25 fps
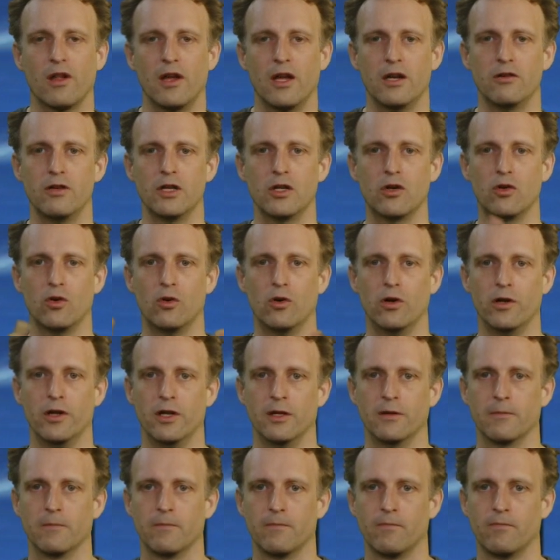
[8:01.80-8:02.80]
a recording.
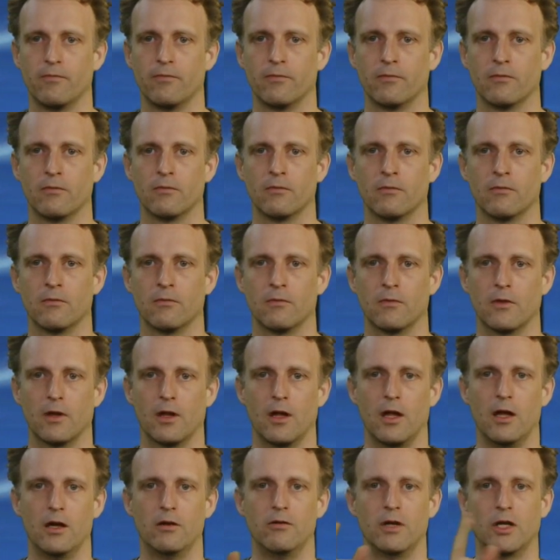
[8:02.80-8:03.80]

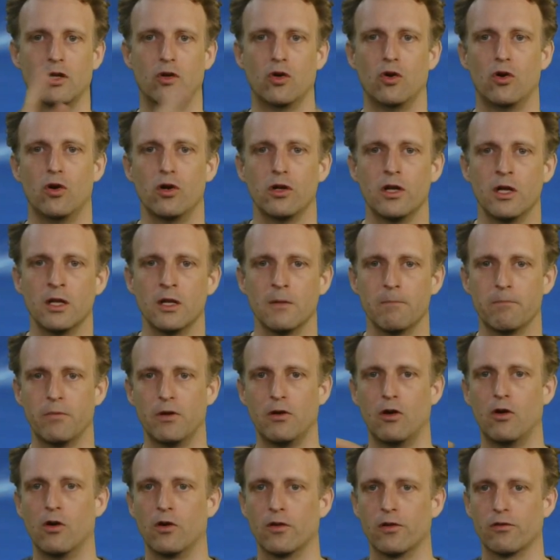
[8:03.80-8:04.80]
A recording
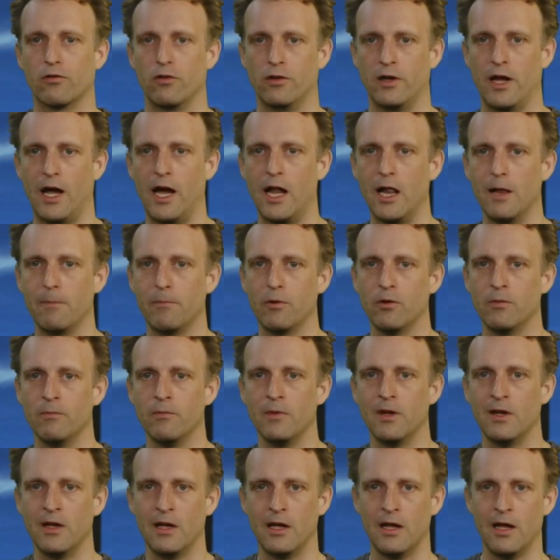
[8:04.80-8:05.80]
belongs to an
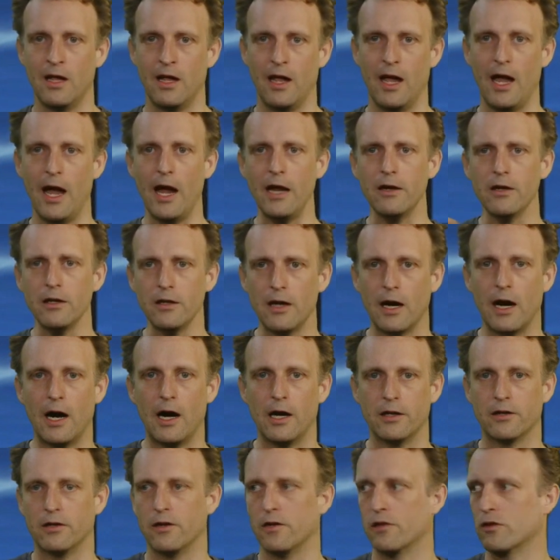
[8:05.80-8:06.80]
album, and an
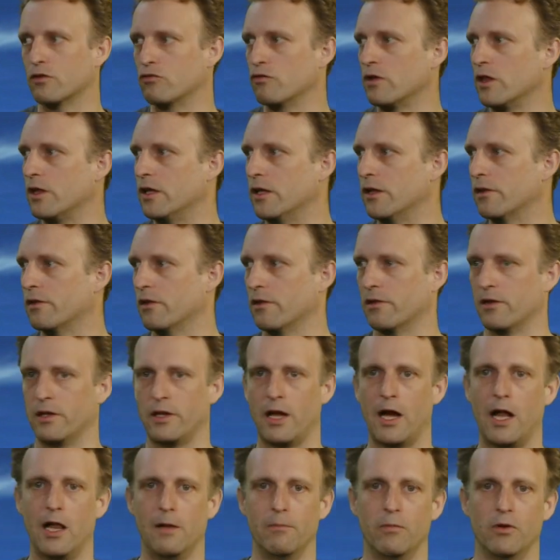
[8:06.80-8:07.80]
artist releases an
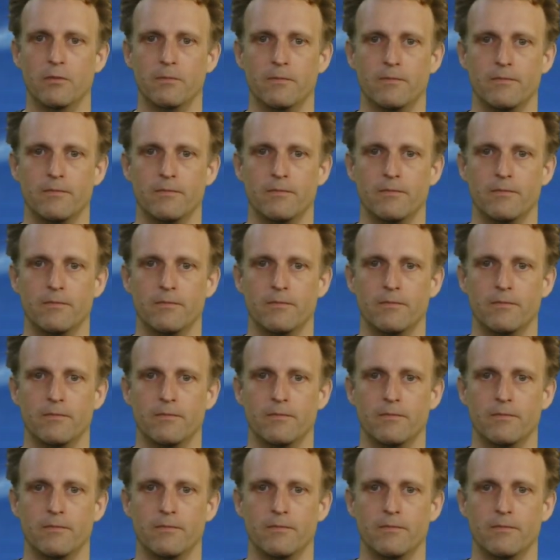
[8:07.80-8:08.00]
album.